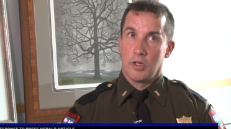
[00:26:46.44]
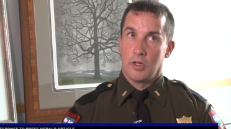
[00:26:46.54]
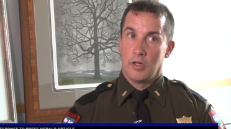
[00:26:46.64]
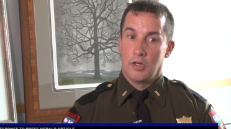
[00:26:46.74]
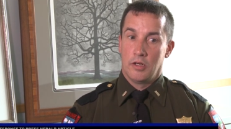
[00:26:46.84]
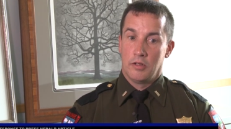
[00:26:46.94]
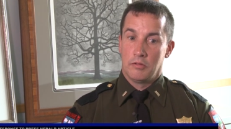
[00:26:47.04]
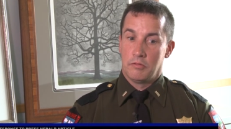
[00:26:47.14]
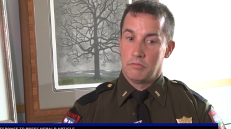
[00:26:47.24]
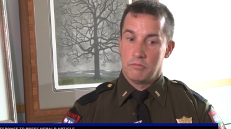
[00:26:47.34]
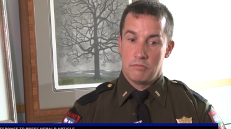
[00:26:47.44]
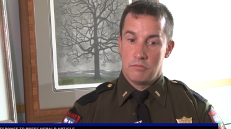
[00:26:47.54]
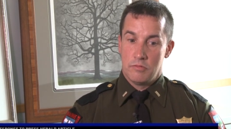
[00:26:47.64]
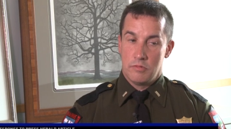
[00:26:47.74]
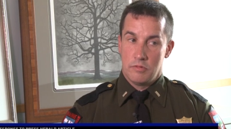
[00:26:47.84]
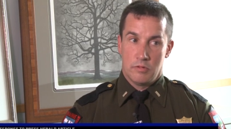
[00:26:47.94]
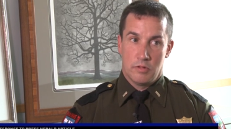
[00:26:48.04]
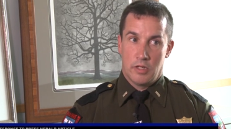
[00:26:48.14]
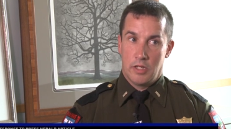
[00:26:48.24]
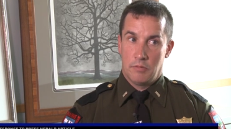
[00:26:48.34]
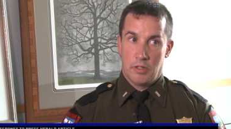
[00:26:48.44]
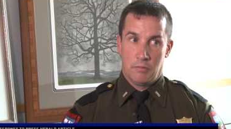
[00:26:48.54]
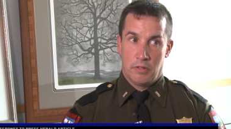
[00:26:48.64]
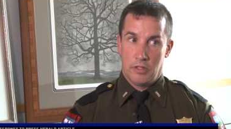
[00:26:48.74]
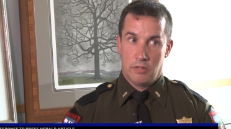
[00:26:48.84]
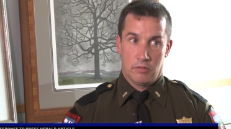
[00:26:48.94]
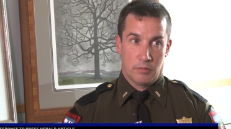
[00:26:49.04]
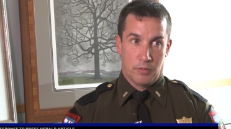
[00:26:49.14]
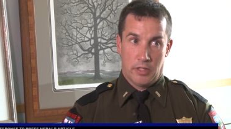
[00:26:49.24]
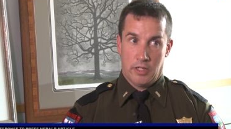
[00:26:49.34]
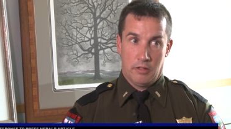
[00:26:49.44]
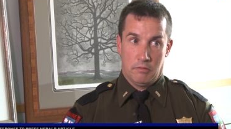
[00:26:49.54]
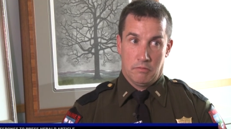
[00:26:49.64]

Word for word: Uh, not in my bailiwick, but I,